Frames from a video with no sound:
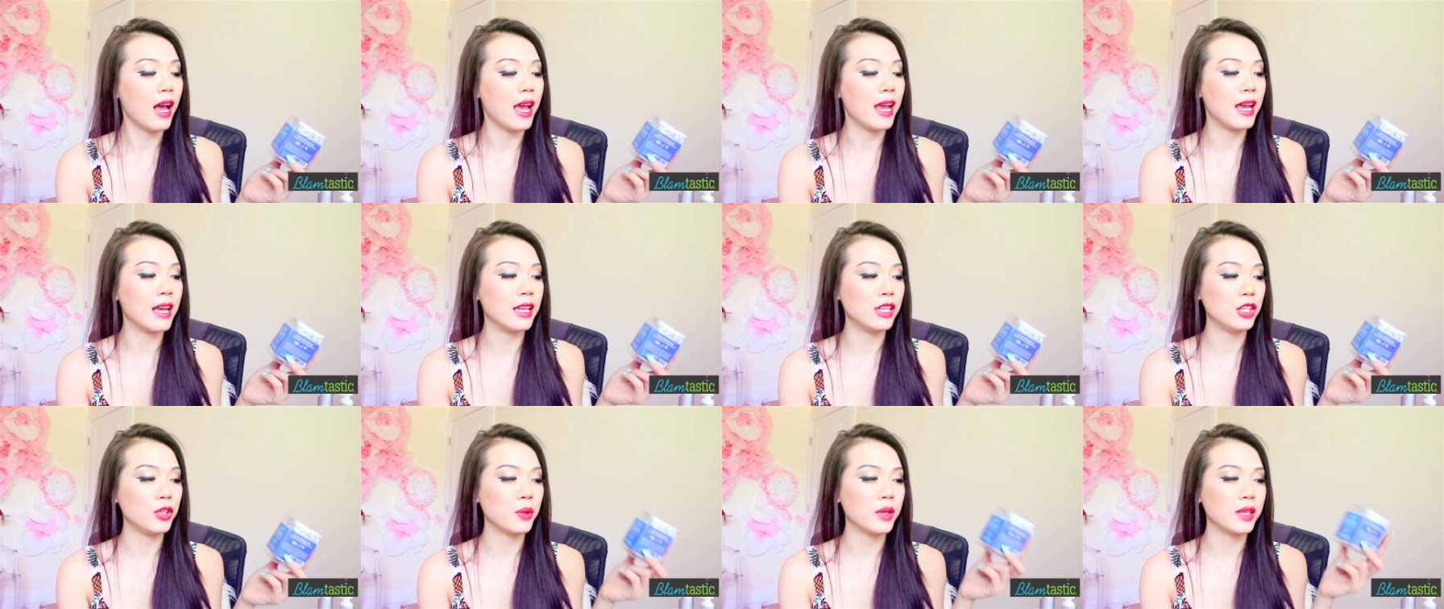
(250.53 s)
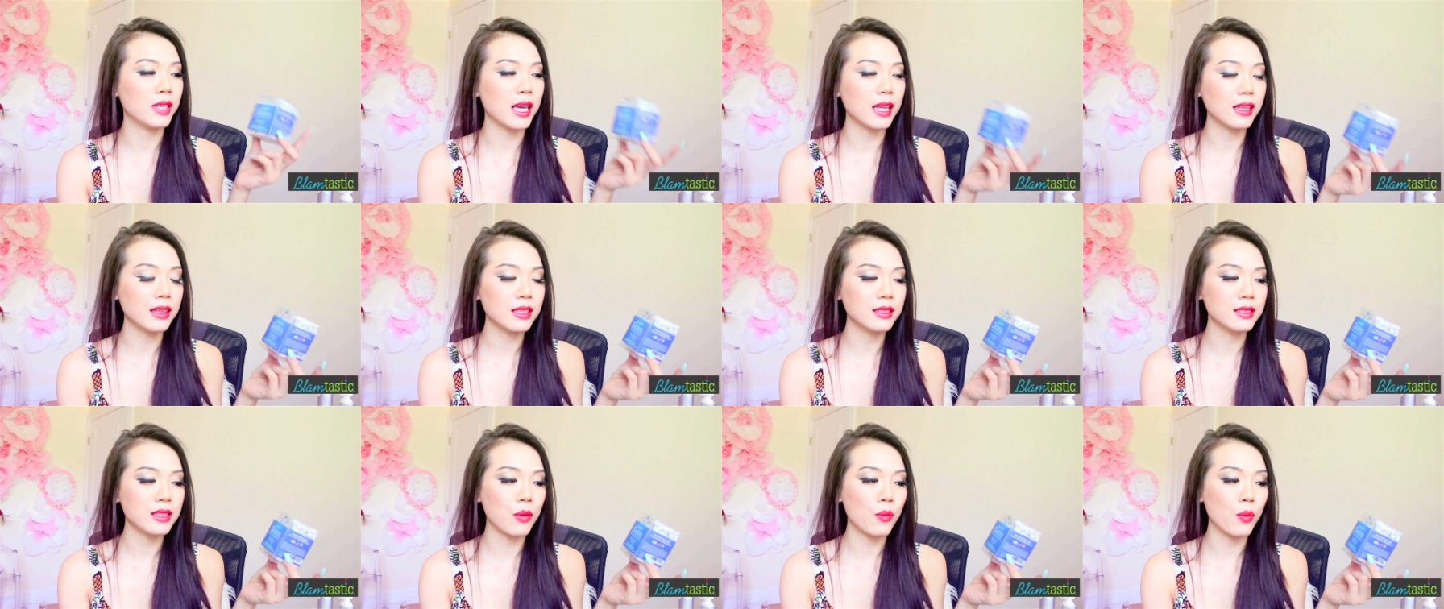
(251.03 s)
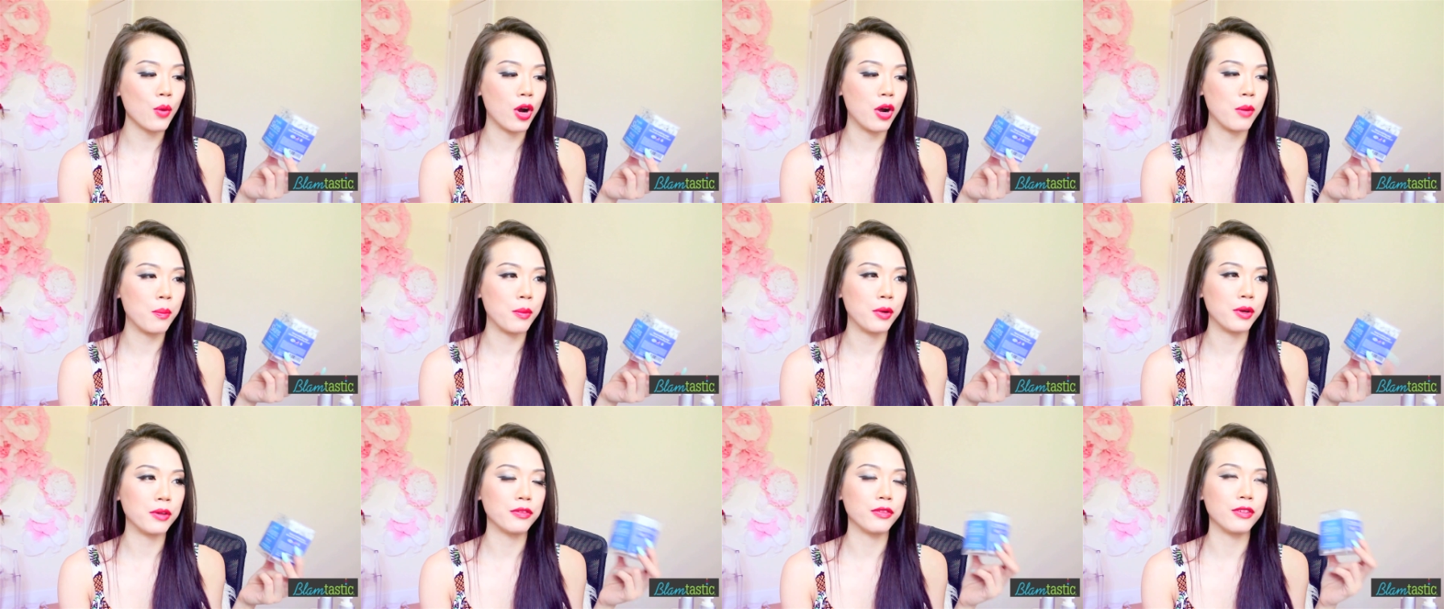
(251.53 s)
and you can get this at
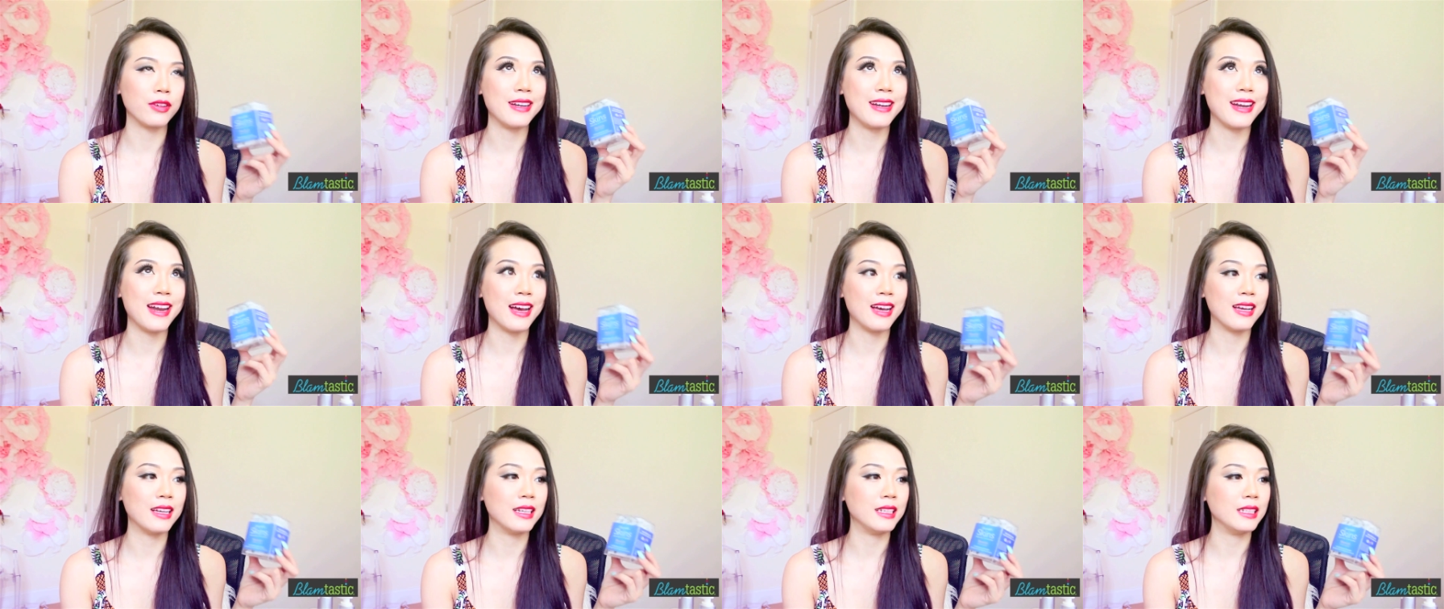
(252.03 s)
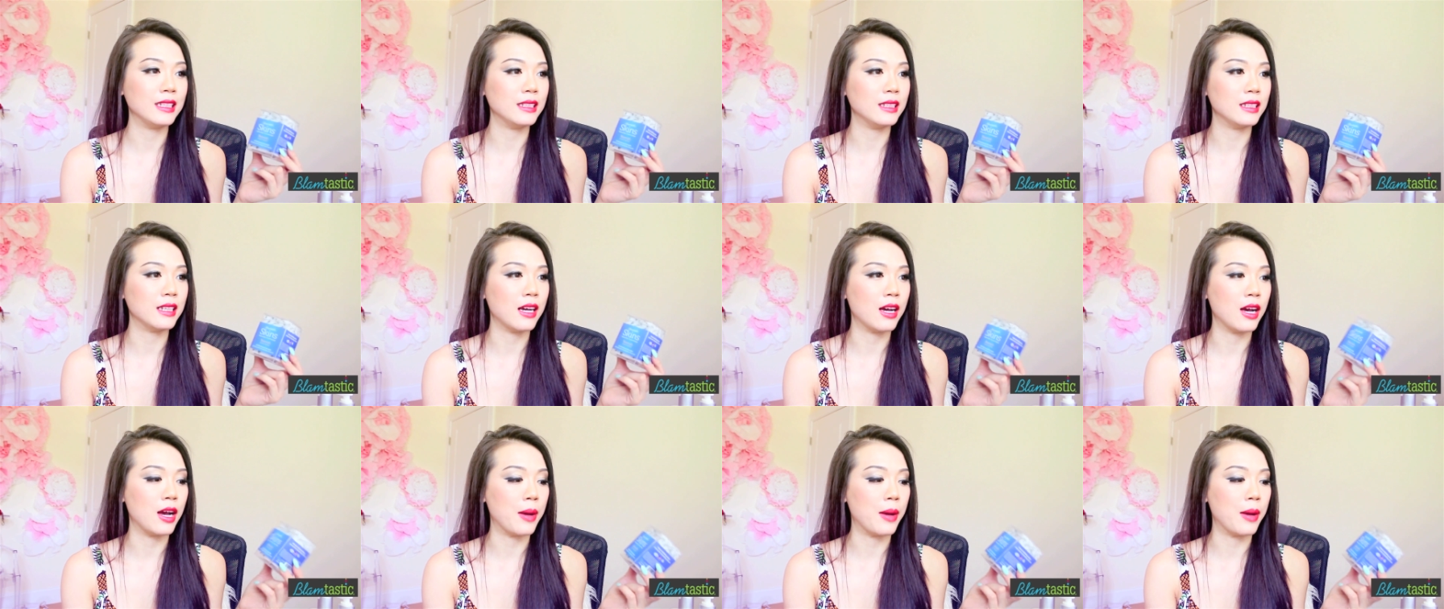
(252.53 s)
Walmart for $9.98